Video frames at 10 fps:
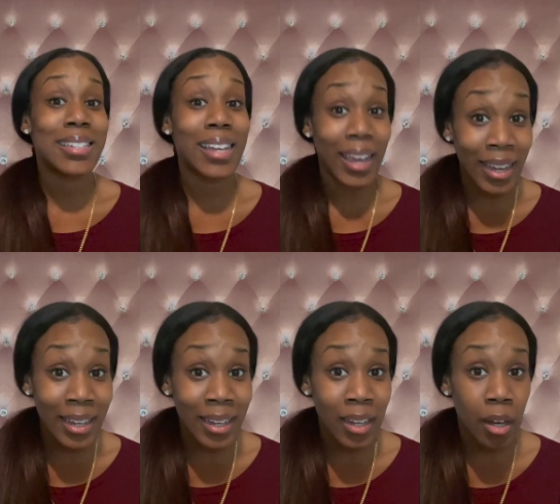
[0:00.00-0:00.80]

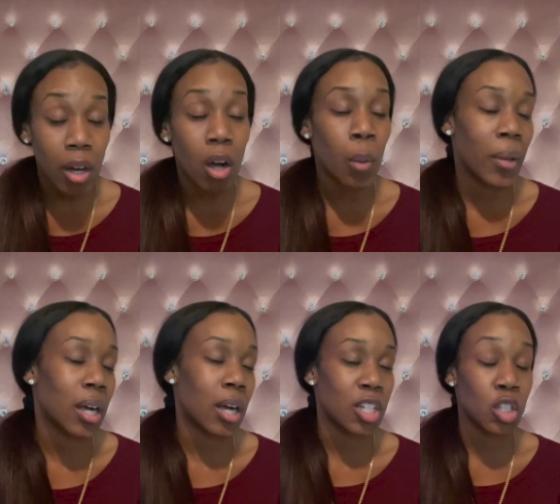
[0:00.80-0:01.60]
day, oh my
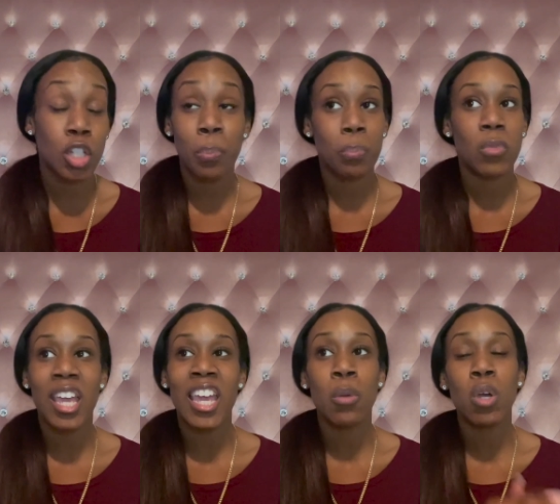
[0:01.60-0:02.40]
gosh,
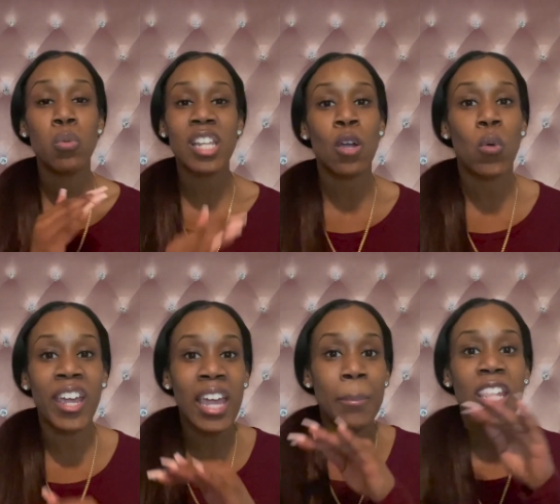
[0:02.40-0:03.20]
it was like,
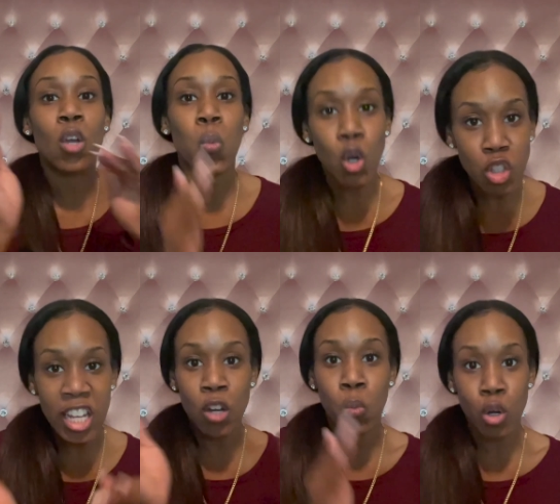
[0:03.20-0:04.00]
it kept getting worse
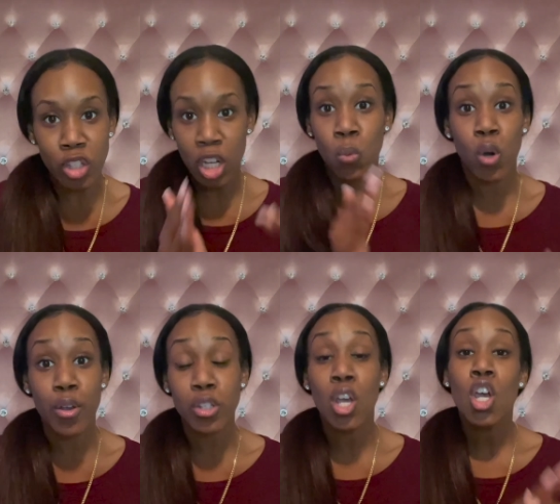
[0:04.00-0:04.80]
and worse and
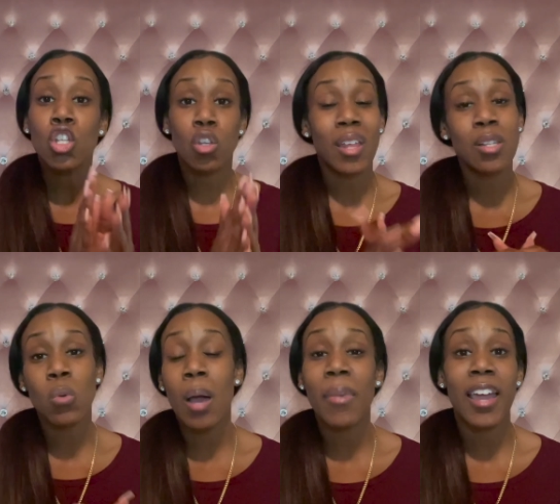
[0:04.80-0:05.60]
worse. So that's
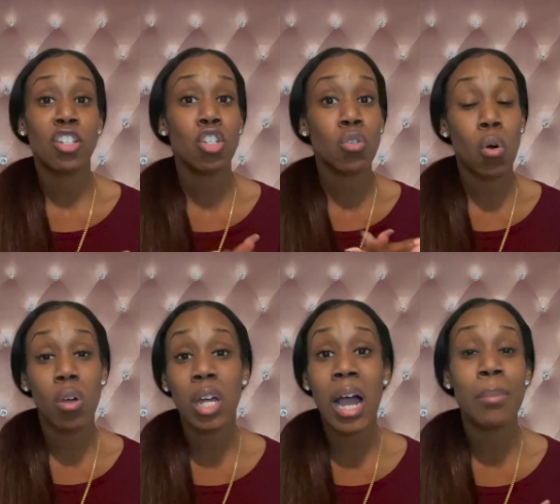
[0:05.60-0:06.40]
why I'm like, just
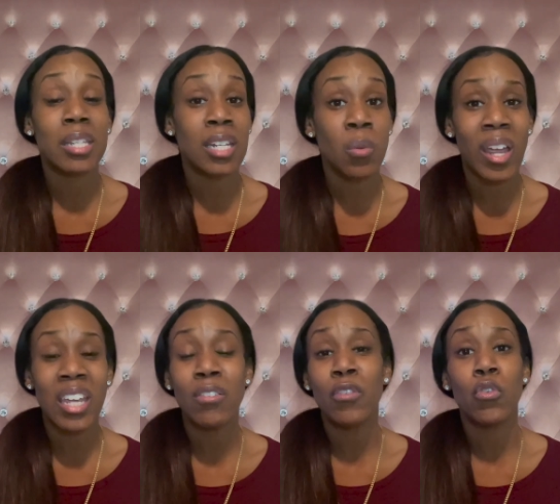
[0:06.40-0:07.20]
call the cops anyway,
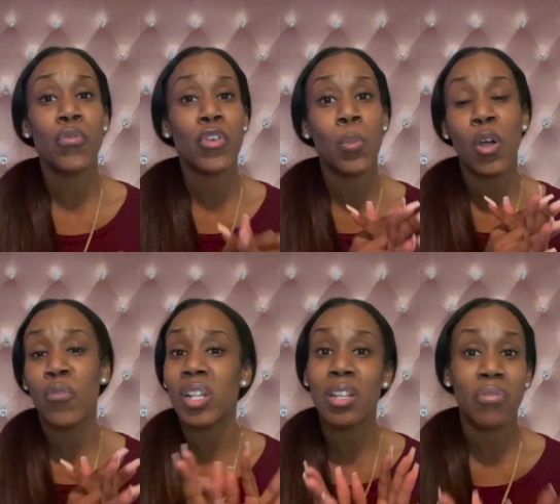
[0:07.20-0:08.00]
even if you feel
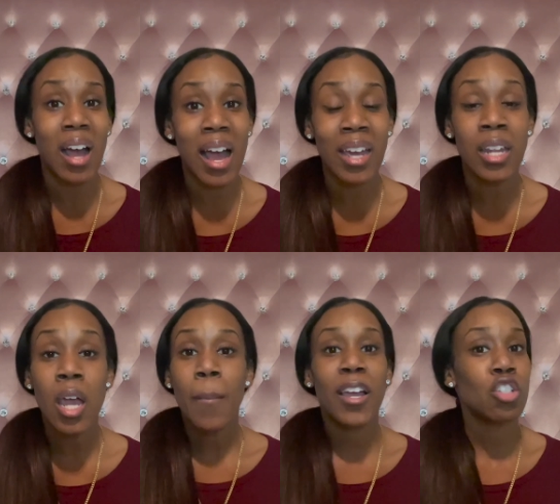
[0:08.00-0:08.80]
perfectly fine,
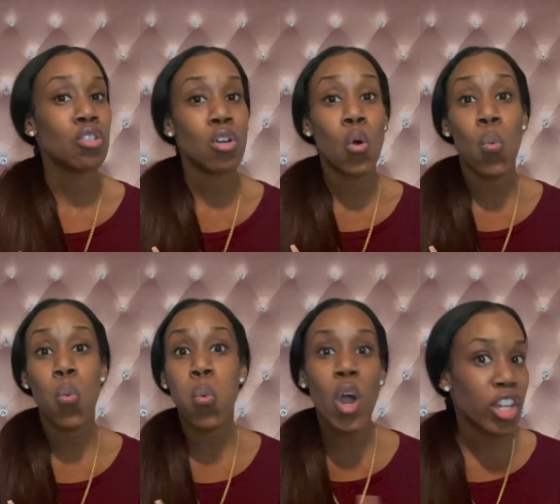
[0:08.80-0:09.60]
because you don't know
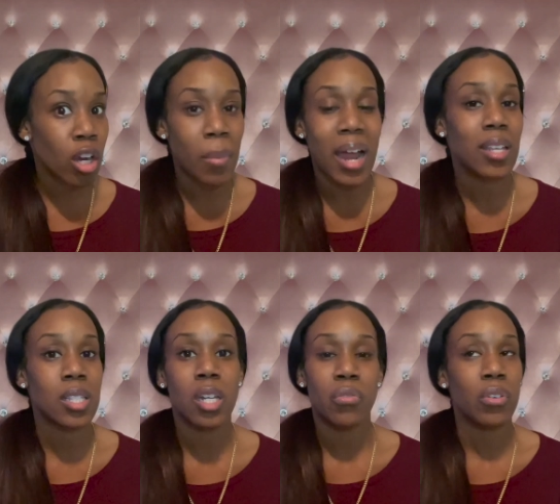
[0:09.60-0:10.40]
what your body is
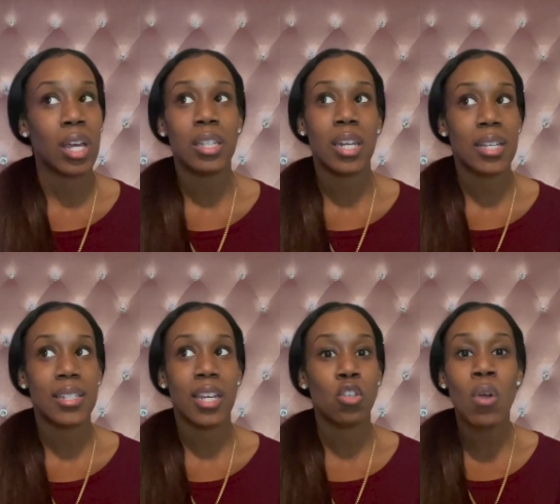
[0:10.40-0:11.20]
gonna feel like the next
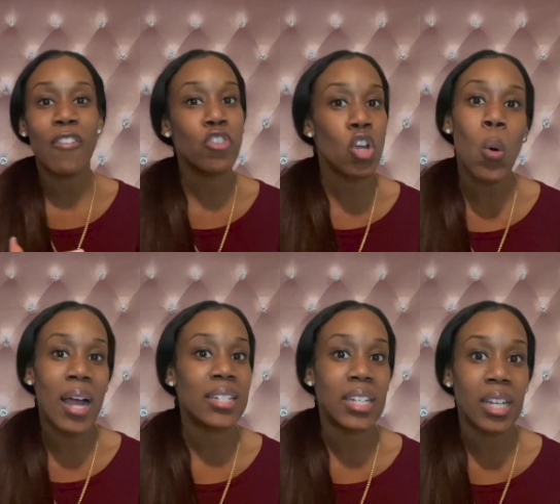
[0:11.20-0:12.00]
day. You have no
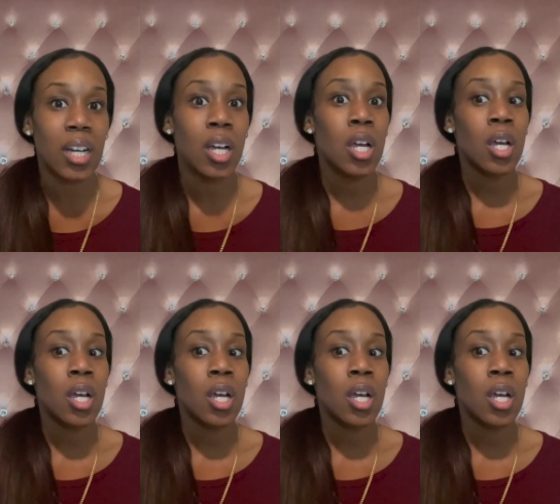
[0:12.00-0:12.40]
idea